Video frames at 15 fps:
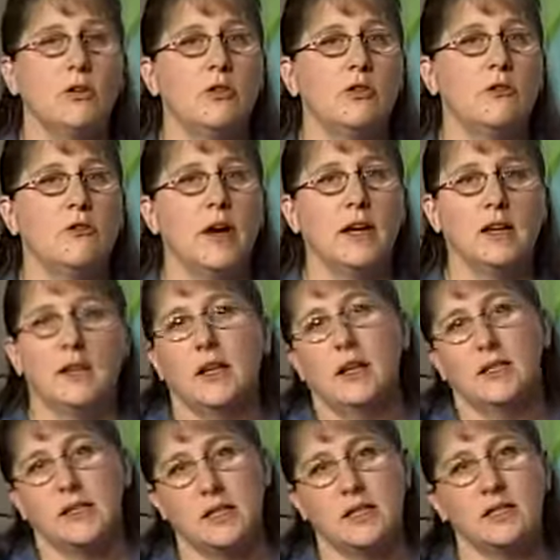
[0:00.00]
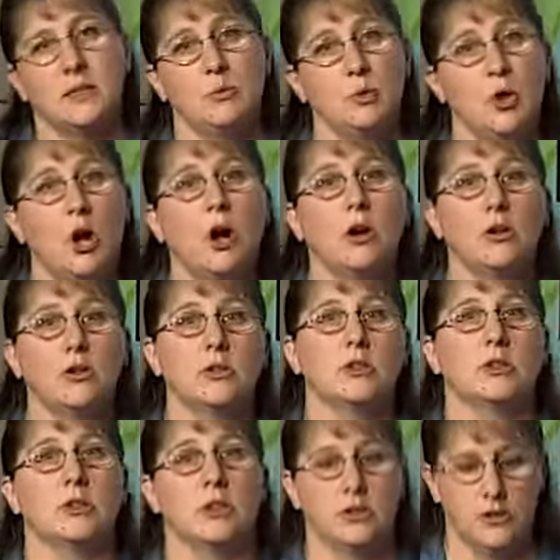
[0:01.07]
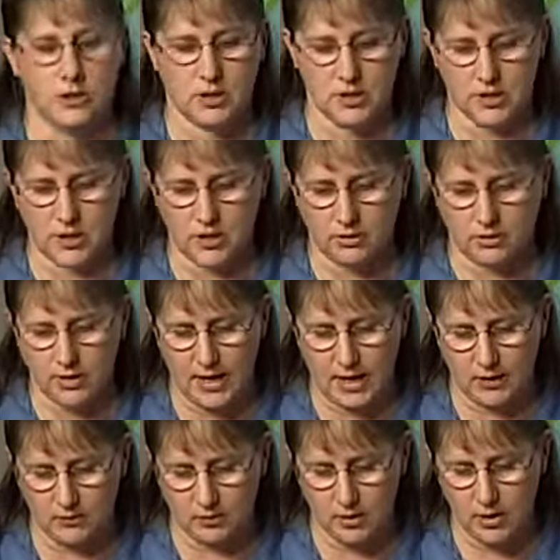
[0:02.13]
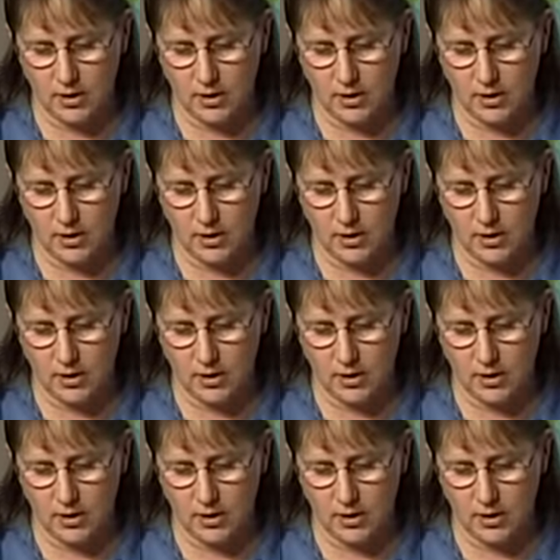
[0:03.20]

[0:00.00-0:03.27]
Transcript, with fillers: you'll find that it takes them longer to learn to settle down.